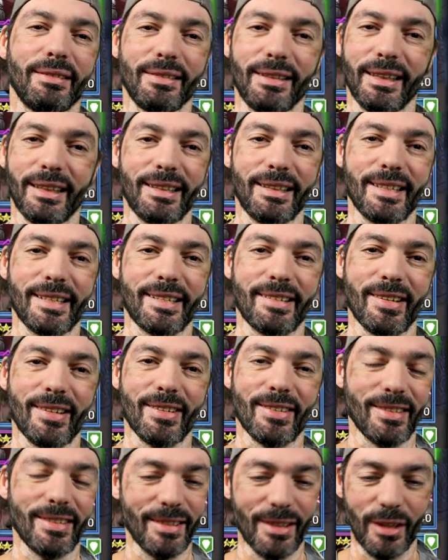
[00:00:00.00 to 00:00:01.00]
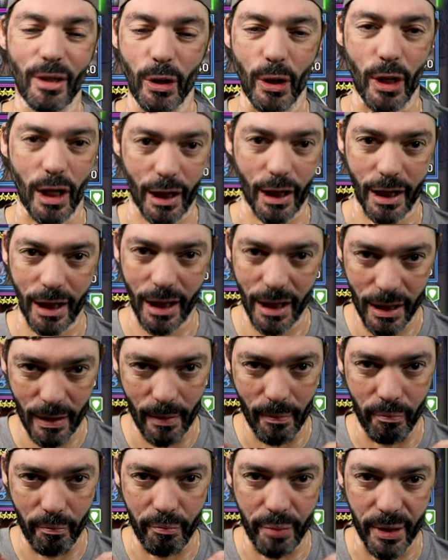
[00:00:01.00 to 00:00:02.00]
Look at this dude. Look,
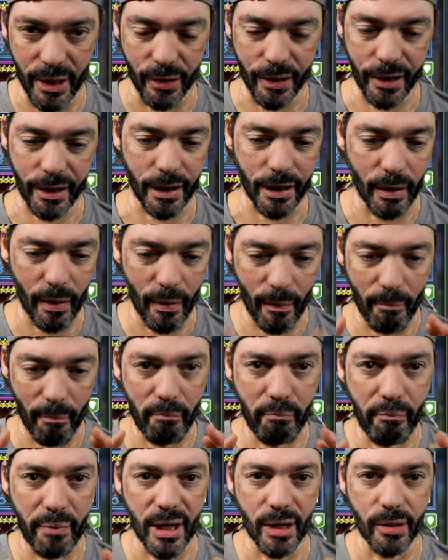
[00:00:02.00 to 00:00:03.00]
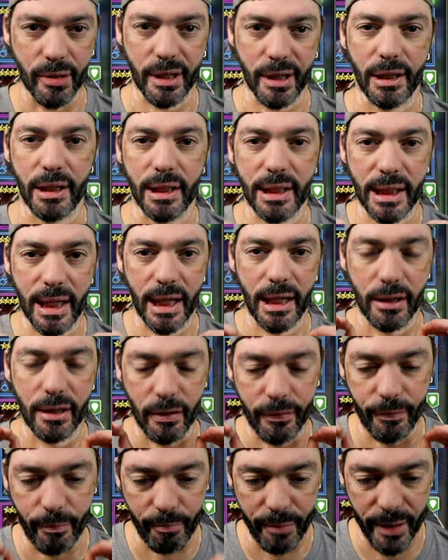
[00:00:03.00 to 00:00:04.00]
beauty, beauty. Thing
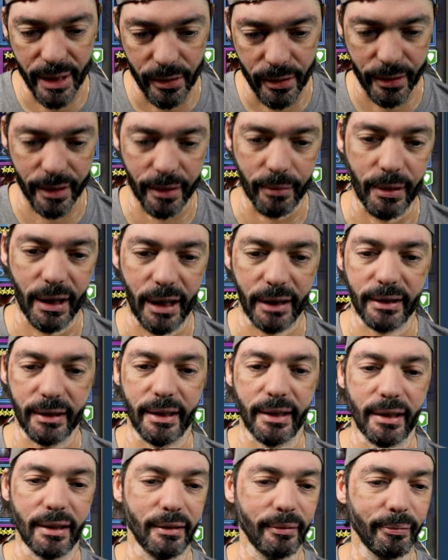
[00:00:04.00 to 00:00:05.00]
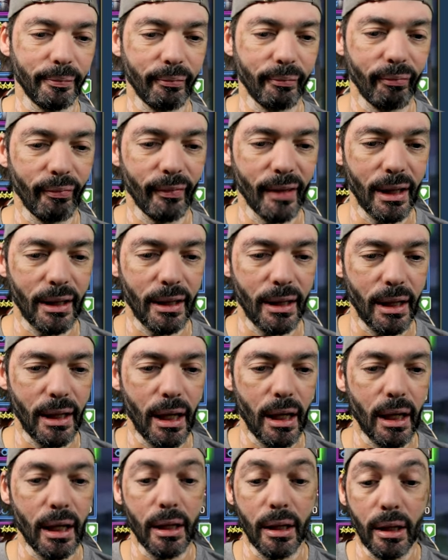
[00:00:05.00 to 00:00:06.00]
of beauty right there.
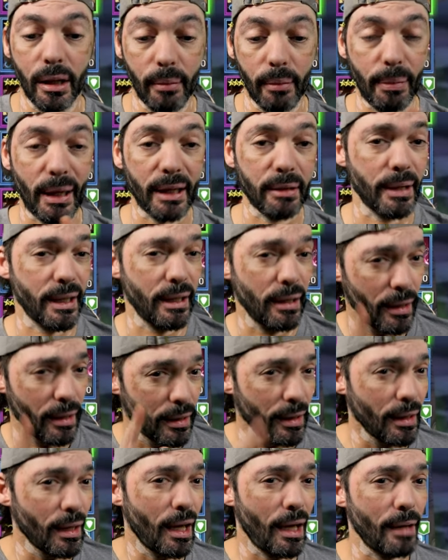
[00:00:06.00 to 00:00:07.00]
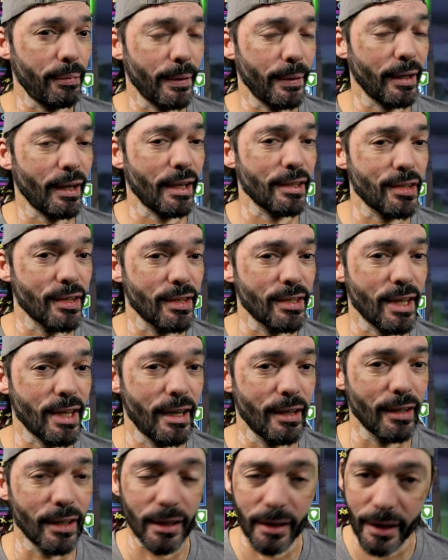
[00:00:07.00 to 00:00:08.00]
By the way, I forgot to
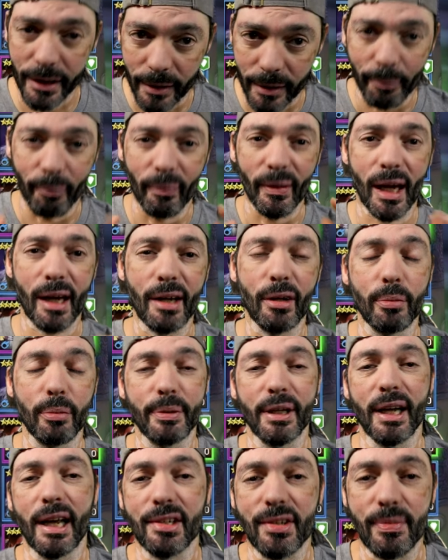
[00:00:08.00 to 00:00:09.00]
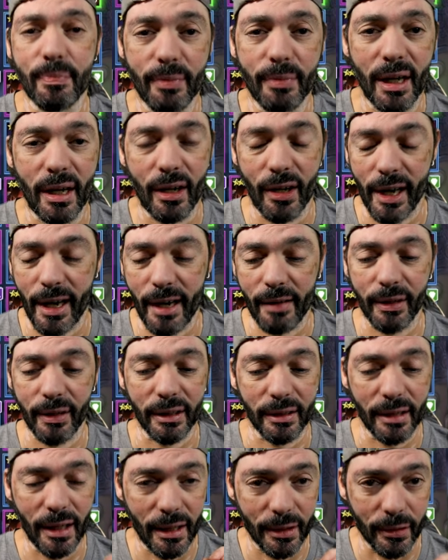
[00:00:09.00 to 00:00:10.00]
say earlier, I hope you guys are
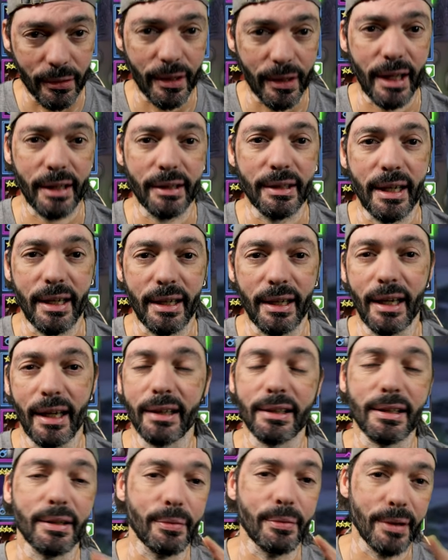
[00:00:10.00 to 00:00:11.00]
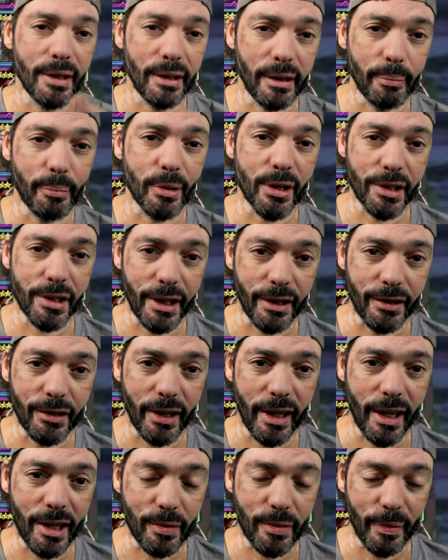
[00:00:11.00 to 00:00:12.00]
having a great day, and I really appreciate you
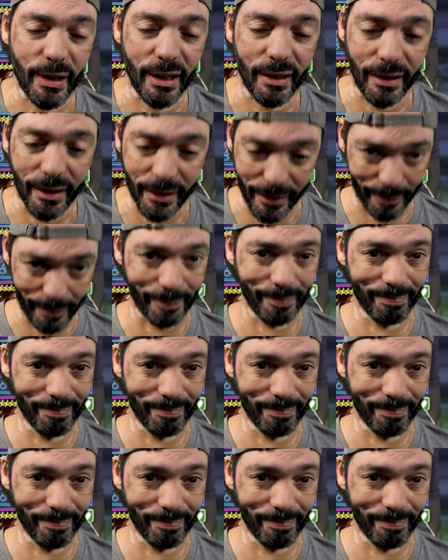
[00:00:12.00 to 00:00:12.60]
guys being here.